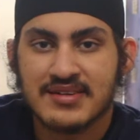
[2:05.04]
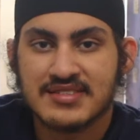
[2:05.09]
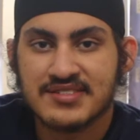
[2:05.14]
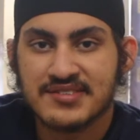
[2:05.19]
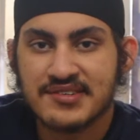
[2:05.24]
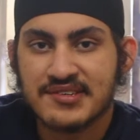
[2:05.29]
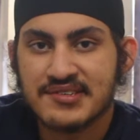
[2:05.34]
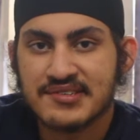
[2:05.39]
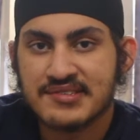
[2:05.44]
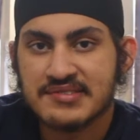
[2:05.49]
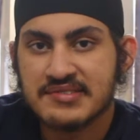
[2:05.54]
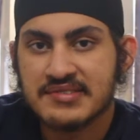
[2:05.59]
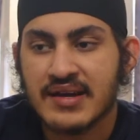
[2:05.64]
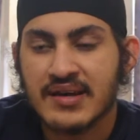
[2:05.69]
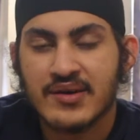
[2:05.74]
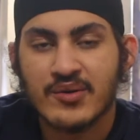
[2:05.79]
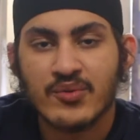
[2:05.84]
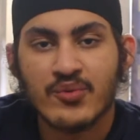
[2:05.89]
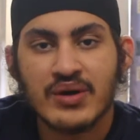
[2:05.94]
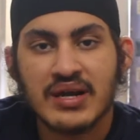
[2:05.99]
months ago
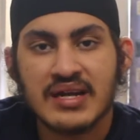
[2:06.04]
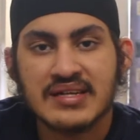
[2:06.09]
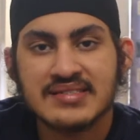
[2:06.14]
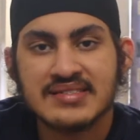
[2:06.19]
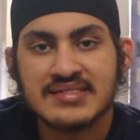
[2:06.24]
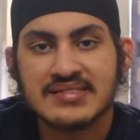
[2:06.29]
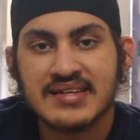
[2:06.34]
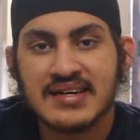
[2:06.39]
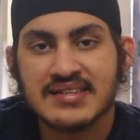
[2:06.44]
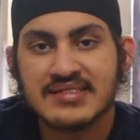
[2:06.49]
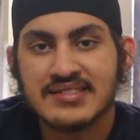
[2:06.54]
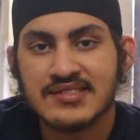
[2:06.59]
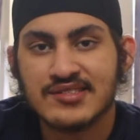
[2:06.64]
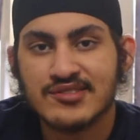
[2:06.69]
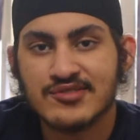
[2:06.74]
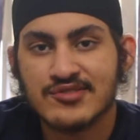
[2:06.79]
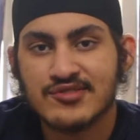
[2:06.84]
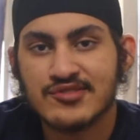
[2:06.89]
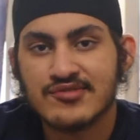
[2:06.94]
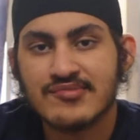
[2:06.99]
when I just started
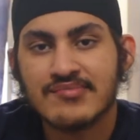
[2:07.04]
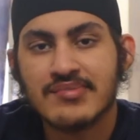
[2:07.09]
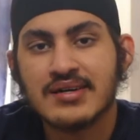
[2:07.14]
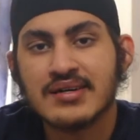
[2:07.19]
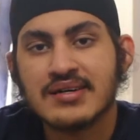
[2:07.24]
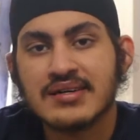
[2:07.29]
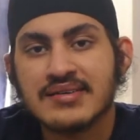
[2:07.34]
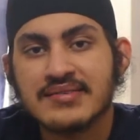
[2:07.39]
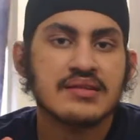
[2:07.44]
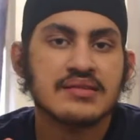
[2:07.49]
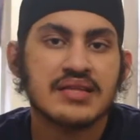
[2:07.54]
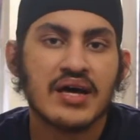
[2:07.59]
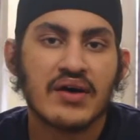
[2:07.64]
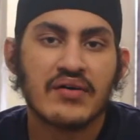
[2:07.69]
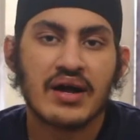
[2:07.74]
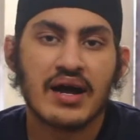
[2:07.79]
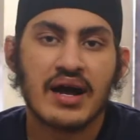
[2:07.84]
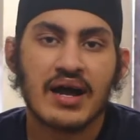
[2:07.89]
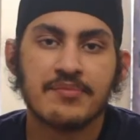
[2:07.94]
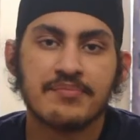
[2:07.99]
YouTube.
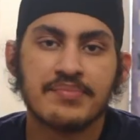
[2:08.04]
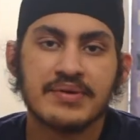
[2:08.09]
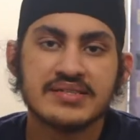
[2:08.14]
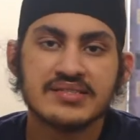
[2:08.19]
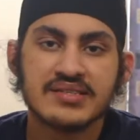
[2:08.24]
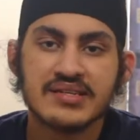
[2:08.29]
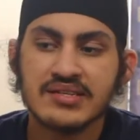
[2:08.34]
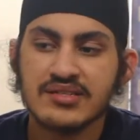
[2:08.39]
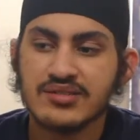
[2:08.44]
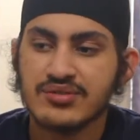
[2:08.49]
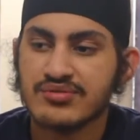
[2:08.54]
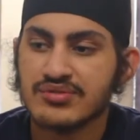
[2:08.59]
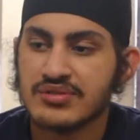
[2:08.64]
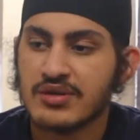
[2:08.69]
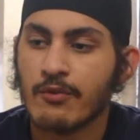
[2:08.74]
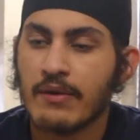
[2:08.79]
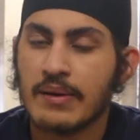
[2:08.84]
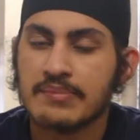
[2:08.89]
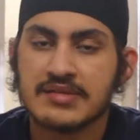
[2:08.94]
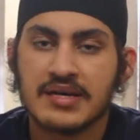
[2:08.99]
Now I basically use
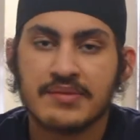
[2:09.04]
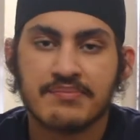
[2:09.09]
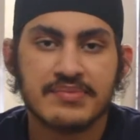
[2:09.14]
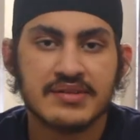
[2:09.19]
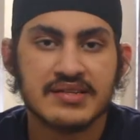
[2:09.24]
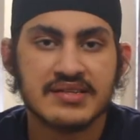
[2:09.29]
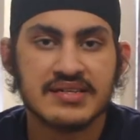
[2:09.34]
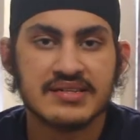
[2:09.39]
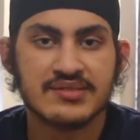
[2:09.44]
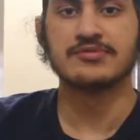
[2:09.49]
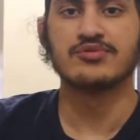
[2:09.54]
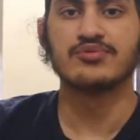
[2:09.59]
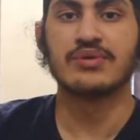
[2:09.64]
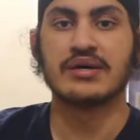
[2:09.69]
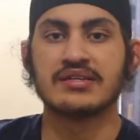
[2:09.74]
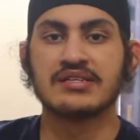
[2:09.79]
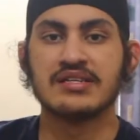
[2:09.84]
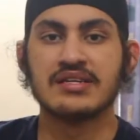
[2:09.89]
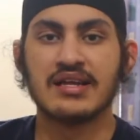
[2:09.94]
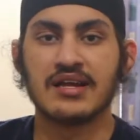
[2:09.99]
a website builder to
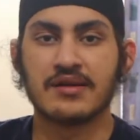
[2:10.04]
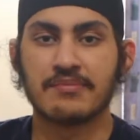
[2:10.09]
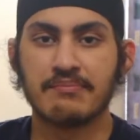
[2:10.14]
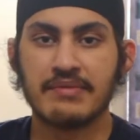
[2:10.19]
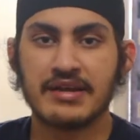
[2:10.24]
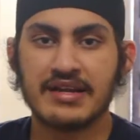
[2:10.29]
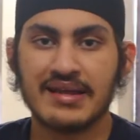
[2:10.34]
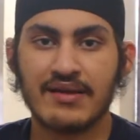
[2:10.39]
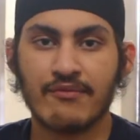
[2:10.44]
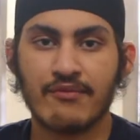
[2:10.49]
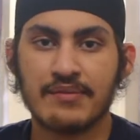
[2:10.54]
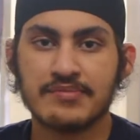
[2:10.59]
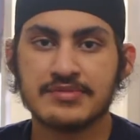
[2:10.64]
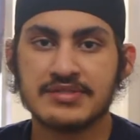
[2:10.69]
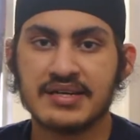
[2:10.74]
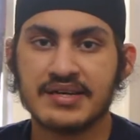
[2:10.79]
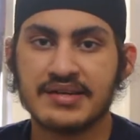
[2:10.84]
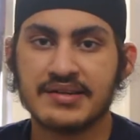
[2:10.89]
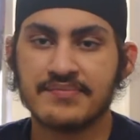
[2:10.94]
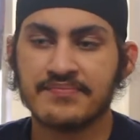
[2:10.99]
actually like make that
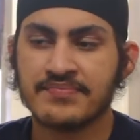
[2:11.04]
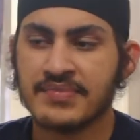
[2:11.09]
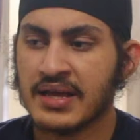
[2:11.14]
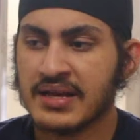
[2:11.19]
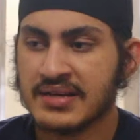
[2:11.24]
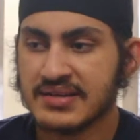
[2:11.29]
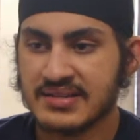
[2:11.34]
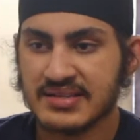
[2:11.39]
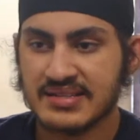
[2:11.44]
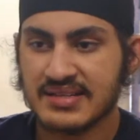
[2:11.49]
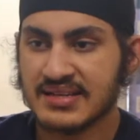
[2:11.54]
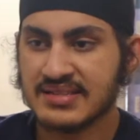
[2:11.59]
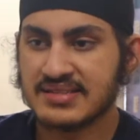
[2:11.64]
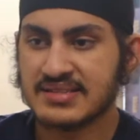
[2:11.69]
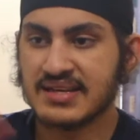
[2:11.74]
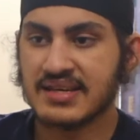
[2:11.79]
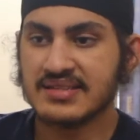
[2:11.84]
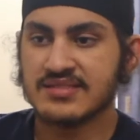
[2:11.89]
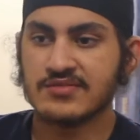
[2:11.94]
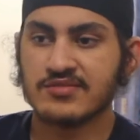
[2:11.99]
website. There's
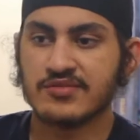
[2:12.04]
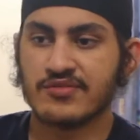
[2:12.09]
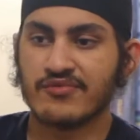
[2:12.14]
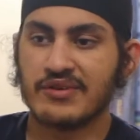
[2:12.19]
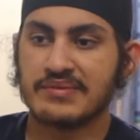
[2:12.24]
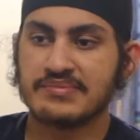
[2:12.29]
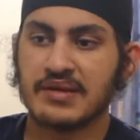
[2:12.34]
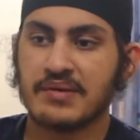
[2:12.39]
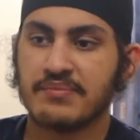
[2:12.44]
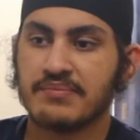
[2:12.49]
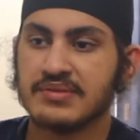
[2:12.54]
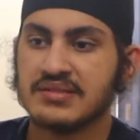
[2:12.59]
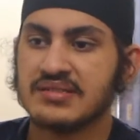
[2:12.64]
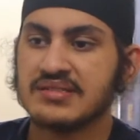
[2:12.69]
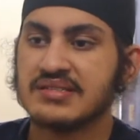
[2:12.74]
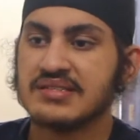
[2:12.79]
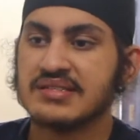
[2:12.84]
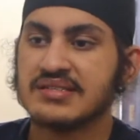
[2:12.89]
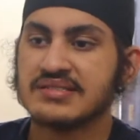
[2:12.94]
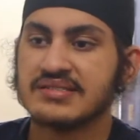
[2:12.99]
like tons of website
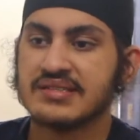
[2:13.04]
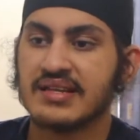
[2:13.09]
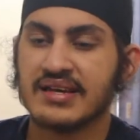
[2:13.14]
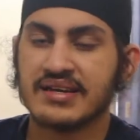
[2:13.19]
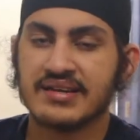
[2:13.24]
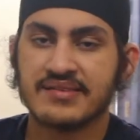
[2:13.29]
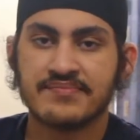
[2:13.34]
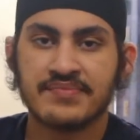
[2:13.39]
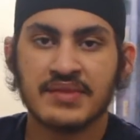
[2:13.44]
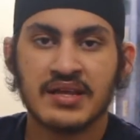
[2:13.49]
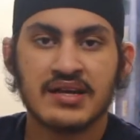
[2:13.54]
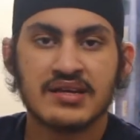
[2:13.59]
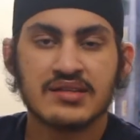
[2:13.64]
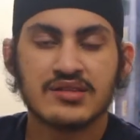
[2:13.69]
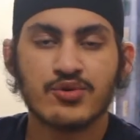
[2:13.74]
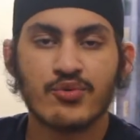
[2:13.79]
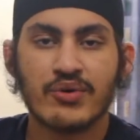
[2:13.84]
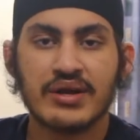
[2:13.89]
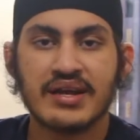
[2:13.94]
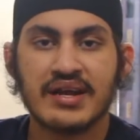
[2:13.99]
builders, like
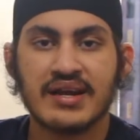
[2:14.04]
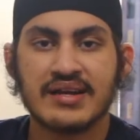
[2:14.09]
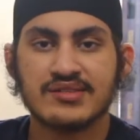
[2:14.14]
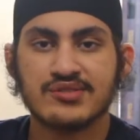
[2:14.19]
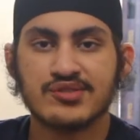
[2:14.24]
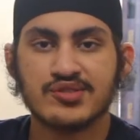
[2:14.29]
the one that I